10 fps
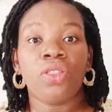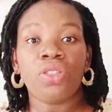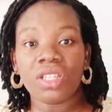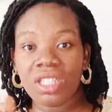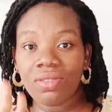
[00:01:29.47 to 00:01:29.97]

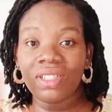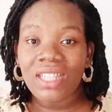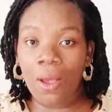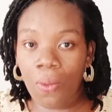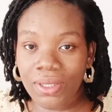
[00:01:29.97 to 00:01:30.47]
Does it
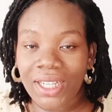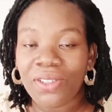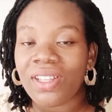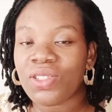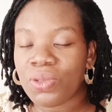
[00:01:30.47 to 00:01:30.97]
retain water? I
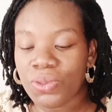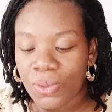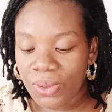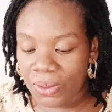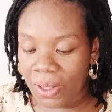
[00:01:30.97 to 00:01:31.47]
know that's what
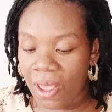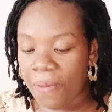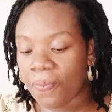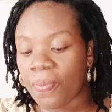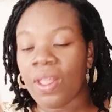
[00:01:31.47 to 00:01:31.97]
you want to hear.
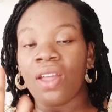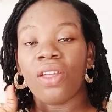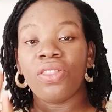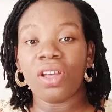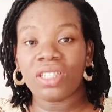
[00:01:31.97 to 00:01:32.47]

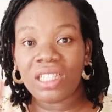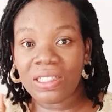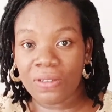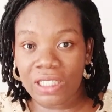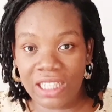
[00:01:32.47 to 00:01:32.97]
Does
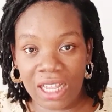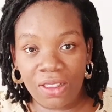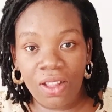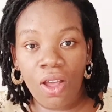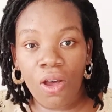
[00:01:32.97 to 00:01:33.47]
it
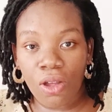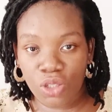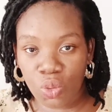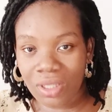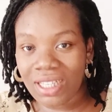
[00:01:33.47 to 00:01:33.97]
retain
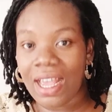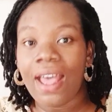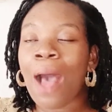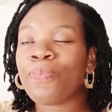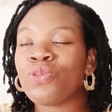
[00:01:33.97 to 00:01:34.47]
hot water?
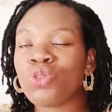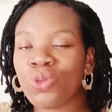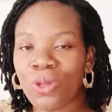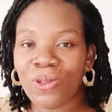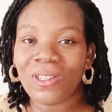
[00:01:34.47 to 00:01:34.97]

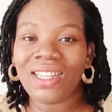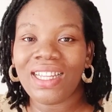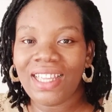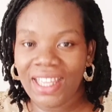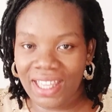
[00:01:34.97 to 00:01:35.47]

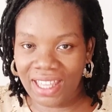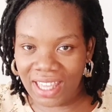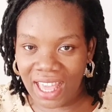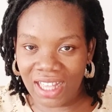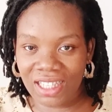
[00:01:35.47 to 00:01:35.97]
Absolutely
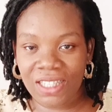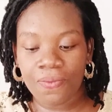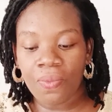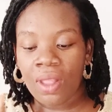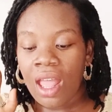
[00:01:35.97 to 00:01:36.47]

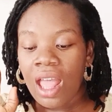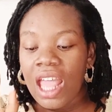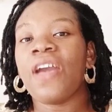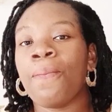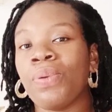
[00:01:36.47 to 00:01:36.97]
yes.
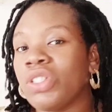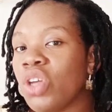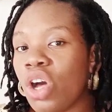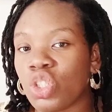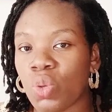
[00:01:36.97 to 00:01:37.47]
If I put
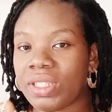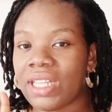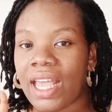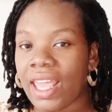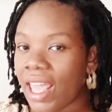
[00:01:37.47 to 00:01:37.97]
hot
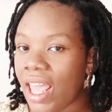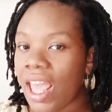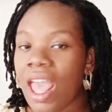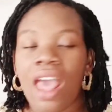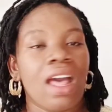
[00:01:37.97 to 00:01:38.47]
water
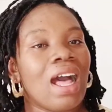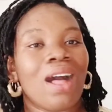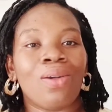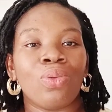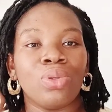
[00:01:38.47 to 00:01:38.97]
here,
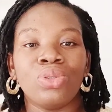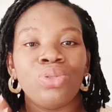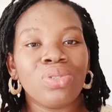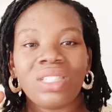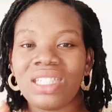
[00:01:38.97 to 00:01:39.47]
I will
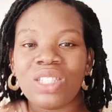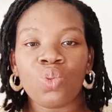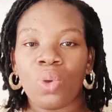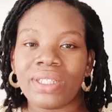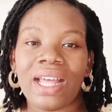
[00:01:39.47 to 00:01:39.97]
use
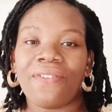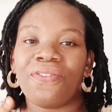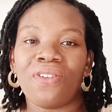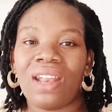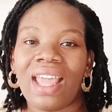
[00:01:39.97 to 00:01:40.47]
this water
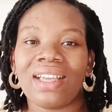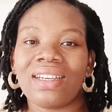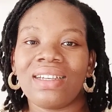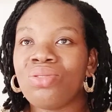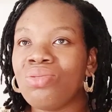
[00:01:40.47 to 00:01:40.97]
for like
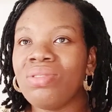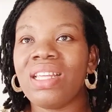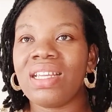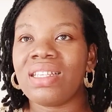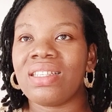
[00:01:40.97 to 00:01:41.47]
2
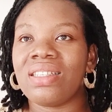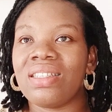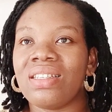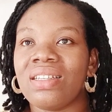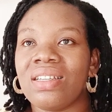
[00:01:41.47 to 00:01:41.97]

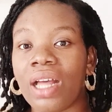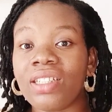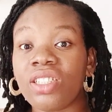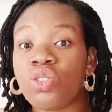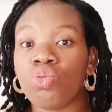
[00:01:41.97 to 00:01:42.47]
days
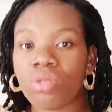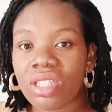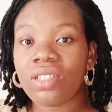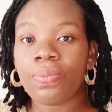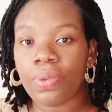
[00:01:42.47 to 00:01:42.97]
and it will
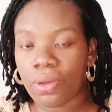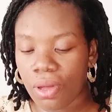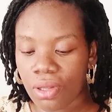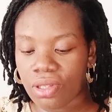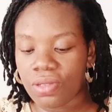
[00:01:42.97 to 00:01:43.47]
still be
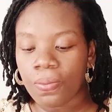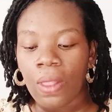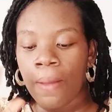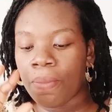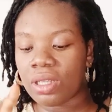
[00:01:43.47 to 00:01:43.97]
hot.
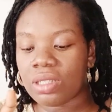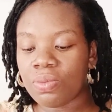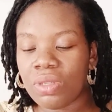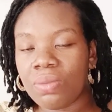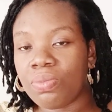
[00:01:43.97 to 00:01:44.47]
But
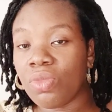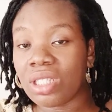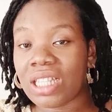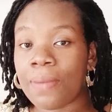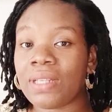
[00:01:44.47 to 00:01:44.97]

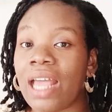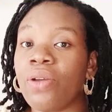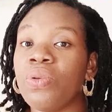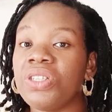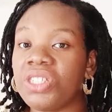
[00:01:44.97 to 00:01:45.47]
most times I
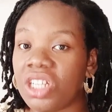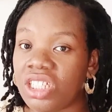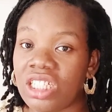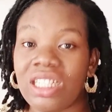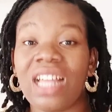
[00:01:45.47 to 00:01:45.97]
always
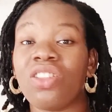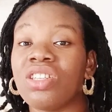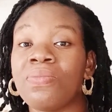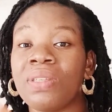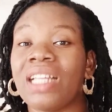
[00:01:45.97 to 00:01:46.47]
change it. That
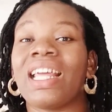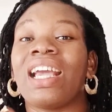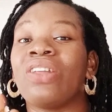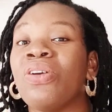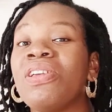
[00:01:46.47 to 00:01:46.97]
doesn't mean that I
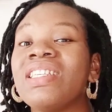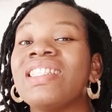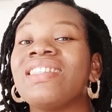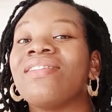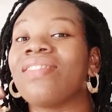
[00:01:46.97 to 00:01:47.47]
cannot use
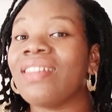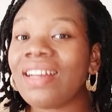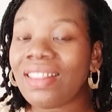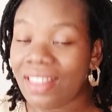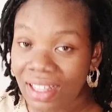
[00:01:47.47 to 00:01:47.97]
it till
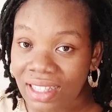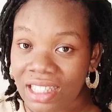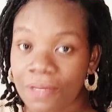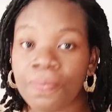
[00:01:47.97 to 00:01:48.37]
3 days.